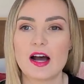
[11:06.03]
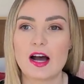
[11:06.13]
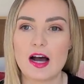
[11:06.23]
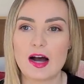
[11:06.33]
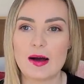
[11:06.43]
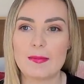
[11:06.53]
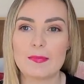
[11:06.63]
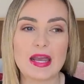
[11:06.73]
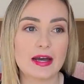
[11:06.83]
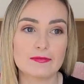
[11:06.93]

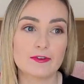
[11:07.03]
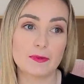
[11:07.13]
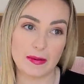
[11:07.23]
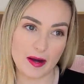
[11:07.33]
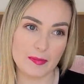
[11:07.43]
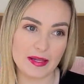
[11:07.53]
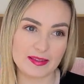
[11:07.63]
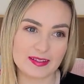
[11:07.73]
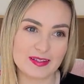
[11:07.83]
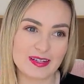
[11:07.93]
and for my mom, I
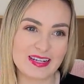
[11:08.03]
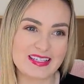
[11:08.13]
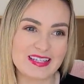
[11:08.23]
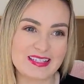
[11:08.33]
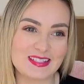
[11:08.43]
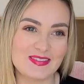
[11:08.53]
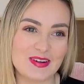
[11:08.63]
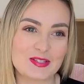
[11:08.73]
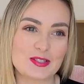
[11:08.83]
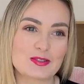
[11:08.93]
think, because it's the
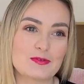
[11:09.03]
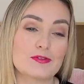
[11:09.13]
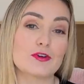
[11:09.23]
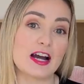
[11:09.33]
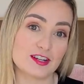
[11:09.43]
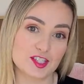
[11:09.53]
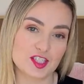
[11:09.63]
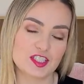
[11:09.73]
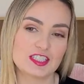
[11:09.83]
most fresh.